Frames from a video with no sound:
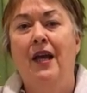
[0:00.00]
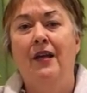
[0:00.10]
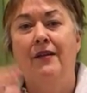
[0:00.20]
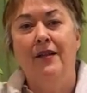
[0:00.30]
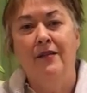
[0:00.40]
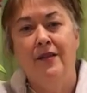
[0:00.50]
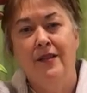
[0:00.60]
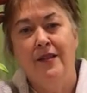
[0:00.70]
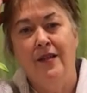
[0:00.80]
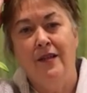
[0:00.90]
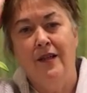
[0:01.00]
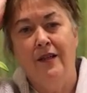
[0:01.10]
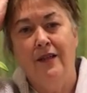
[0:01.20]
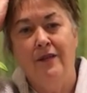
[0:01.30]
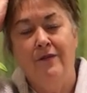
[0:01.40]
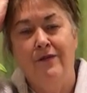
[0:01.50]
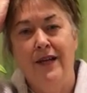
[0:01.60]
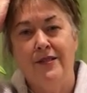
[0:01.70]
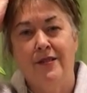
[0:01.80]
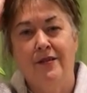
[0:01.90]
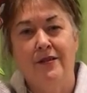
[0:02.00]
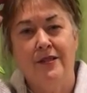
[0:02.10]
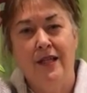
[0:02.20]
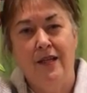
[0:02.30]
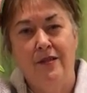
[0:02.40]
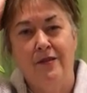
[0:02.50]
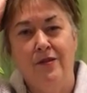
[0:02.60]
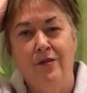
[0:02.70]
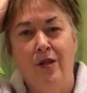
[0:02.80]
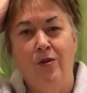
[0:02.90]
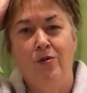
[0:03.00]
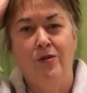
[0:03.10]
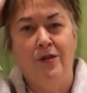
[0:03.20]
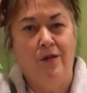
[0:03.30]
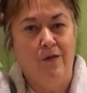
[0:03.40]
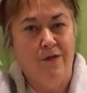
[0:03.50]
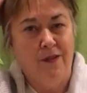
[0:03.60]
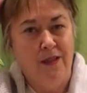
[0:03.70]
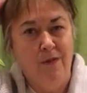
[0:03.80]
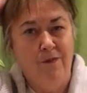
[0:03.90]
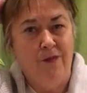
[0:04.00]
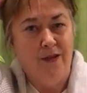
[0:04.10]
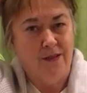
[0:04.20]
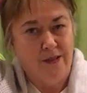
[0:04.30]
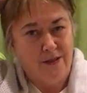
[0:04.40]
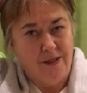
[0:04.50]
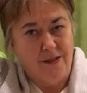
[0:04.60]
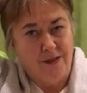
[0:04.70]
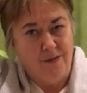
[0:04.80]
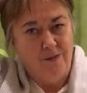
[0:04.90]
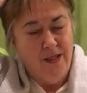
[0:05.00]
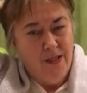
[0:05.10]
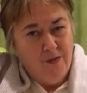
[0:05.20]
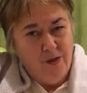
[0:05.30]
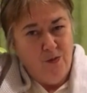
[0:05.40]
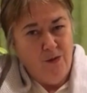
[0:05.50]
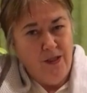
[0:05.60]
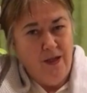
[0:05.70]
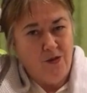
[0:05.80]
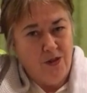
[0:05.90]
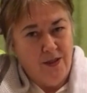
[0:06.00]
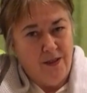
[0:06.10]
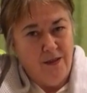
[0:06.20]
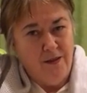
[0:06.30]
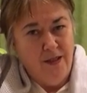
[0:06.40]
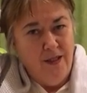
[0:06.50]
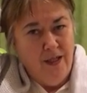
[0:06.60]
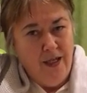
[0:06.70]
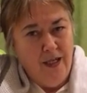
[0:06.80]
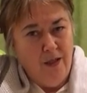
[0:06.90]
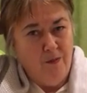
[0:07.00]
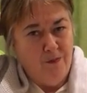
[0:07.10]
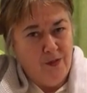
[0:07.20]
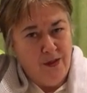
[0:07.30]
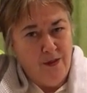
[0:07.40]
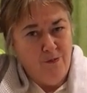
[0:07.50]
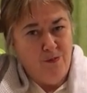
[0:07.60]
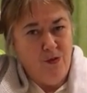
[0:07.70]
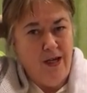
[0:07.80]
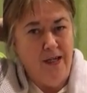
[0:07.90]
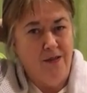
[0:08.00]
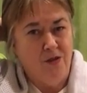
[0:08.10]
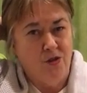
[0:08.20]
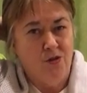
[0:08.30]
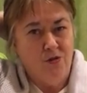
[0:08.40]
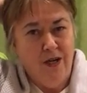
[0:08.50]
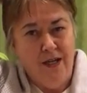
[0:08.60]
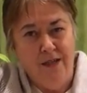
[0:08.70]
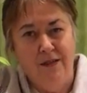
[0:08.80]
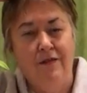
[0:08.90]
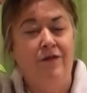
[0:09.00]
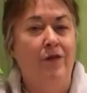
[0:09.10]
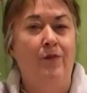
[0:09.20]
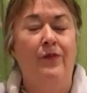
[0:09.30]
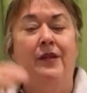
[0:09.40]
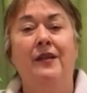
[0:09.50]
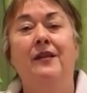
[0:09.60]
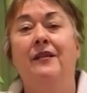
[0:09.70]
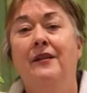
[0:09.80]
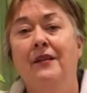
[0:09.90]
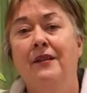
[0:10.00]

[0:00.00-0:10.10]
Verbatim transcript: and in the uh, vessels and nodes of the glymphatic system, that we actually can help the brain to drain from the